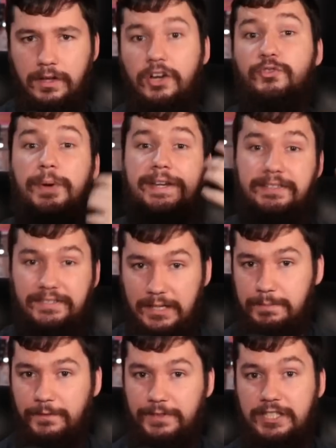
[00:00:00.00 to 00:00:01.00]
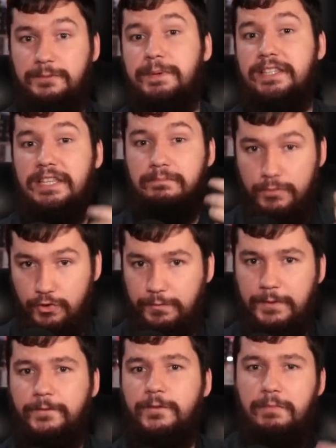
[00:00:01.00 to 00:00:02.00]
A great example of this being the
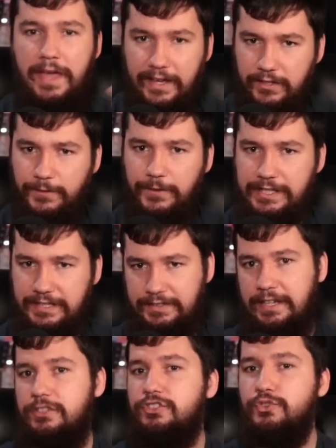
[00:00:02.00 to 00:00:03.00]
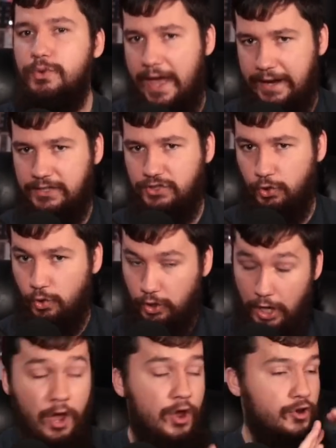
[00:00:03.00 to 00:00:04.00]
movement from XFree86 to Xorg.
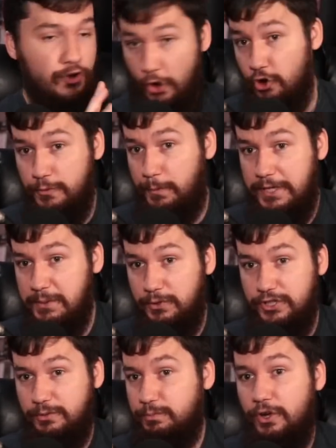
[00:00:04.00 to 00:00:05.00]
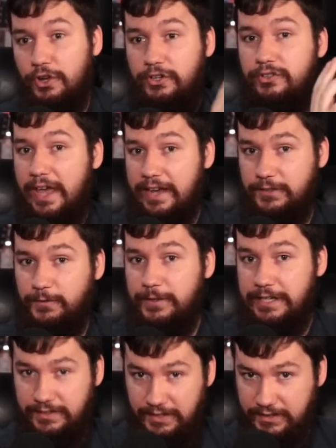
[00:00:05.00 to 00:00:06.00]
Nobody wanted to work on
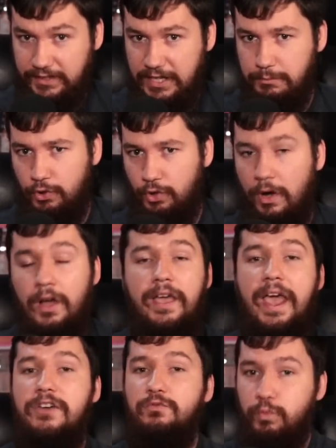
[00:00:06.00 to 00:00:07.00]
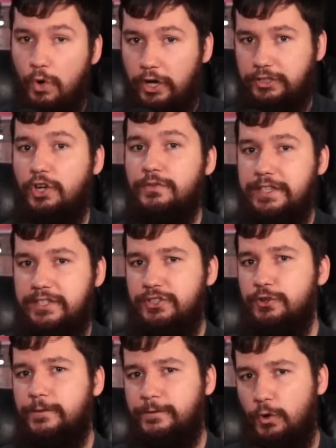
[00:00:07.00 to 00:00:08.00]
XFree86 anymore and worked on this
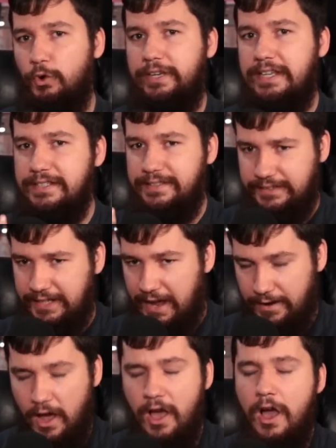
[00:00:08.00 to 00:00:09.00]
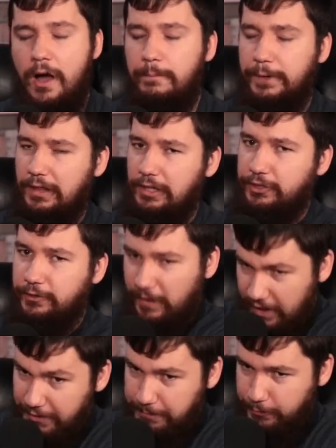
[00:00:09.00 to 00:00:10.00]
new fork instead. But a lot of
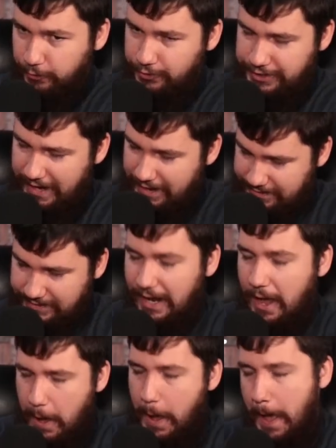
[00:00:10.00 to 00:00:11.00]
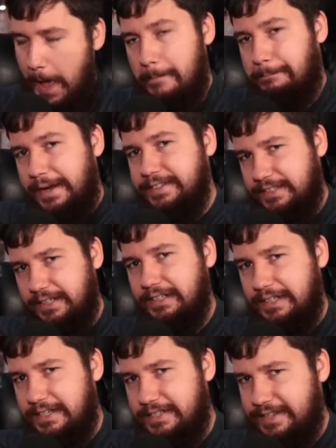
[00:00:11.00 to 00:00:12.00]
other projects are
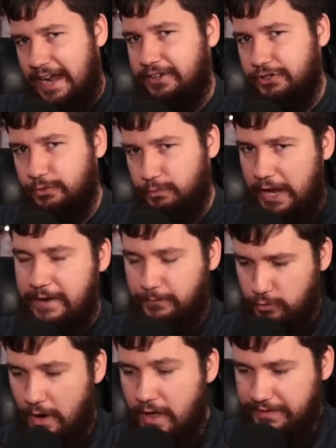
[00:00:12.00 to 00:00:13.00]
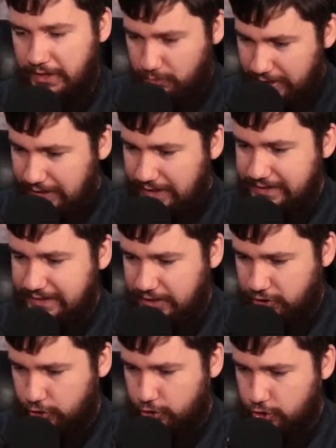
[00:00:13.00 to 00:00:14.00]
basically dead on arrival. They realize
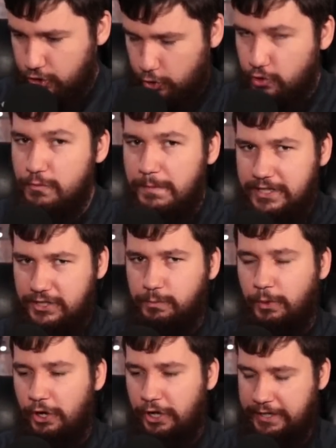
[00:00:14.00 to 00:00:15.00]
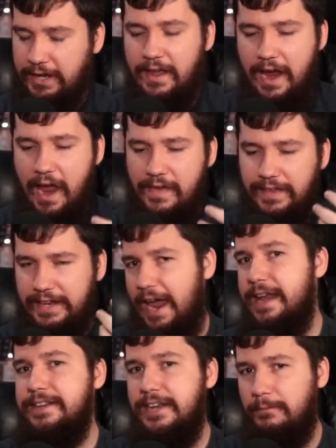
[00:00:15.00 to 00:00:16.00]
there's just too much work and they
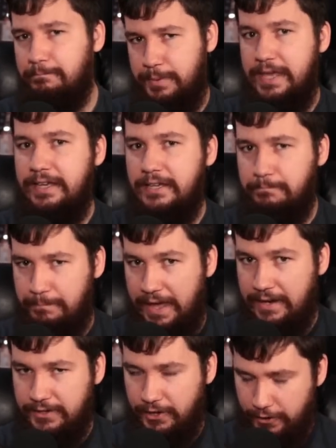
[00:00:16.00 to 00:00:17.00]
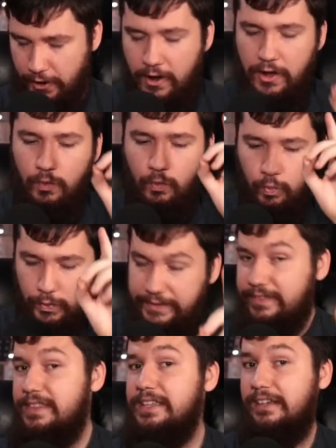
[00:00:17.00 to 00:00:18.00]
end up being abandoned.
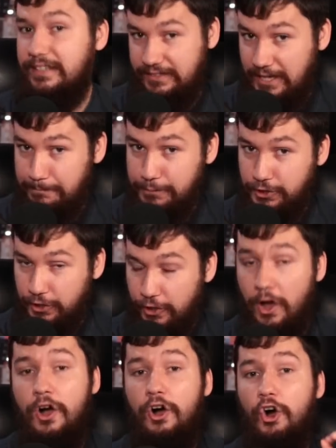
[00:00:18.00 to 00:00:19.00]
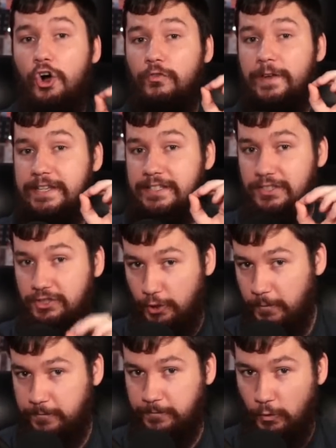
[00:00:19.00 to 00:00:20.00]
With the exception of a
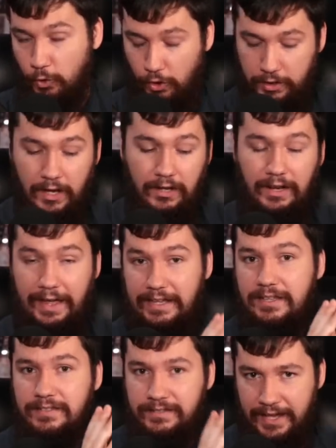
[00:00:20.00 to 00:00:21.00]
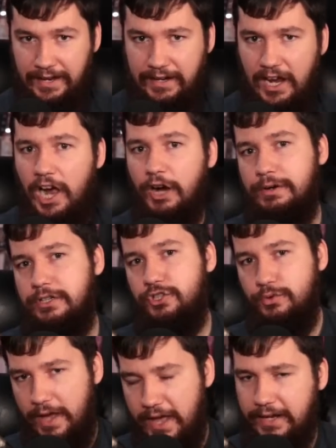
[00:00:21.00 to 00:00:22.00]
soft fork like Xenocara
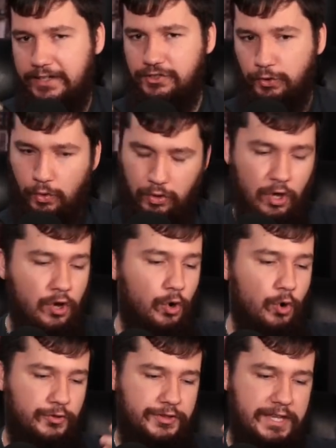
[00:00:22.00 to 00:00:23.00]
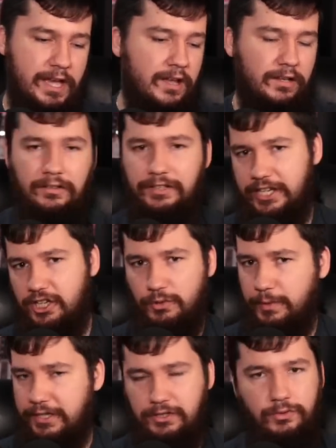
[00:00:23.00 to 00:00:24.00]
to Xorg or the
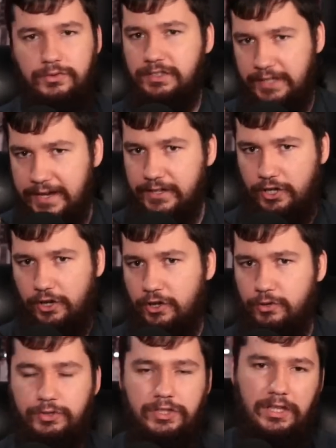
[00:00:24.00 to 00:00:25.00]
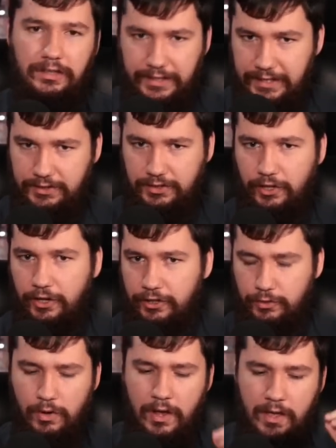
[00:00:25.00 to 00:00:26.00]
Liquorix or Zen kernel to the Linux kernel.